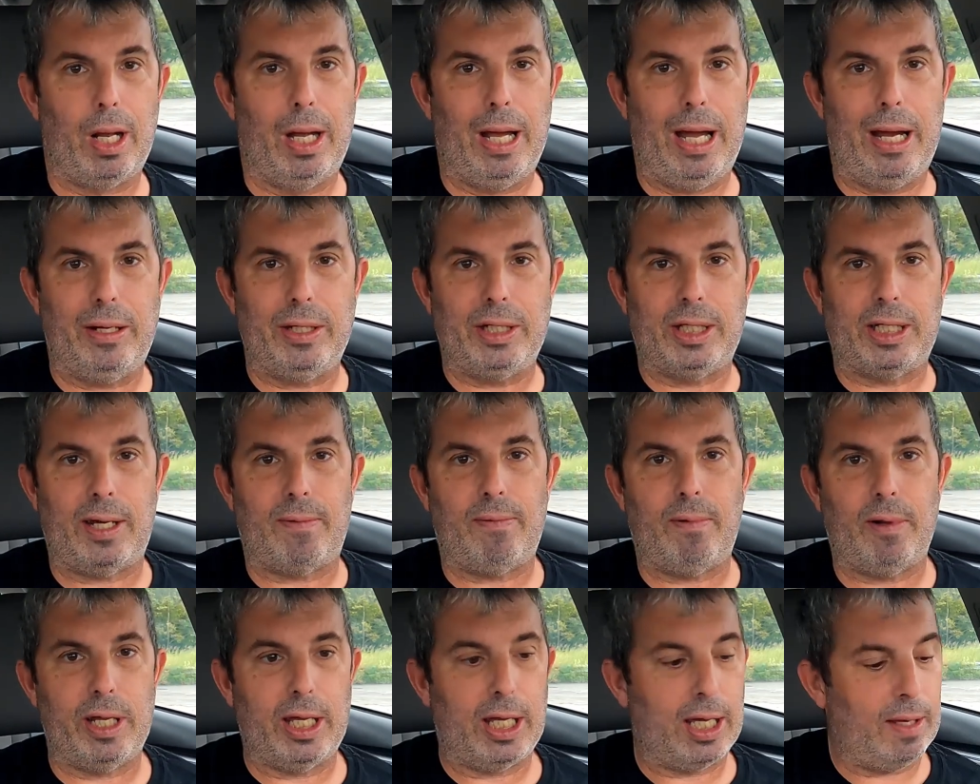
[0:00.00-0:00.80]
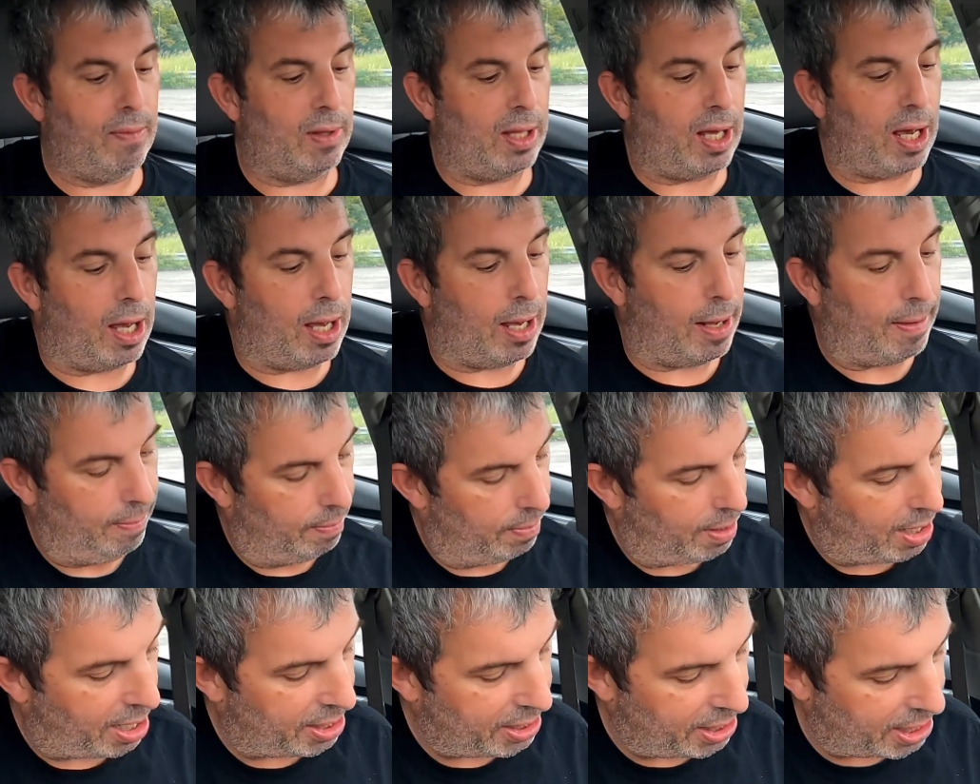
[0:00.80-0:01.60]
I'd definitely give the
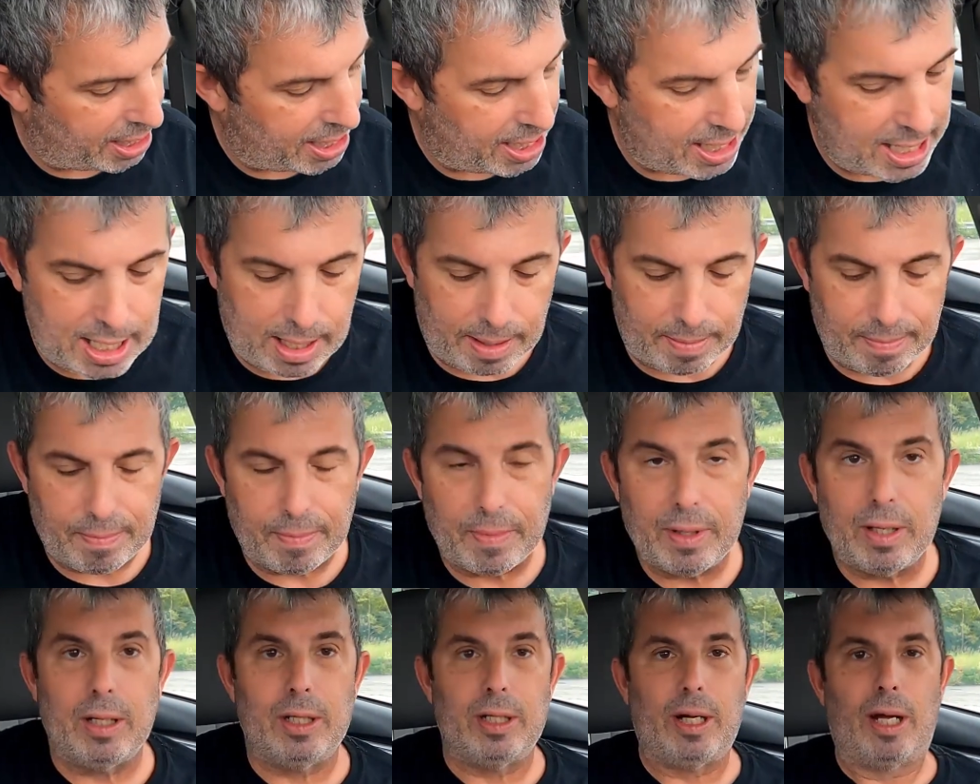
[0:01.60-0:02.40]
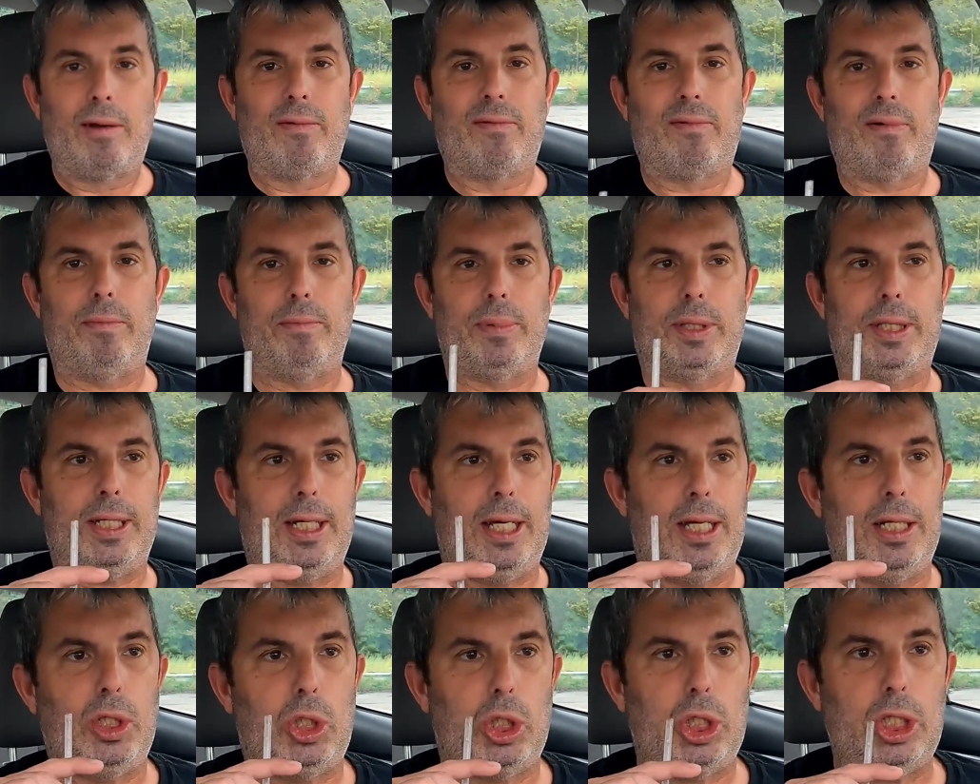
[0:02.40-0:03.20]
on the heat from
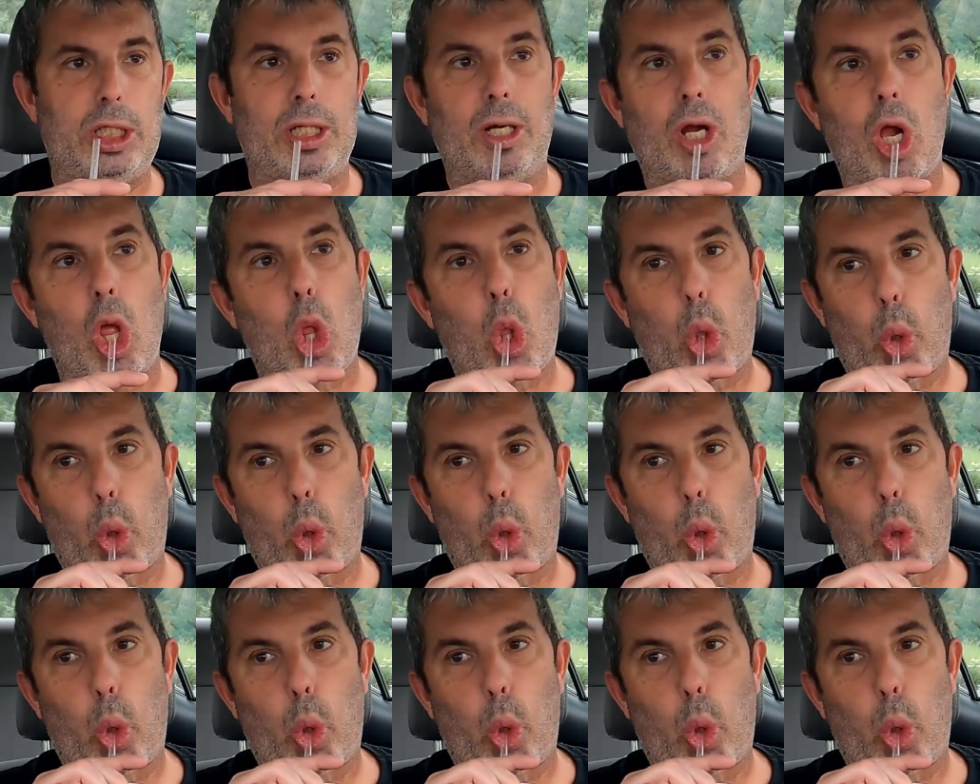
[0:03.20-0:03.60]
Sanji.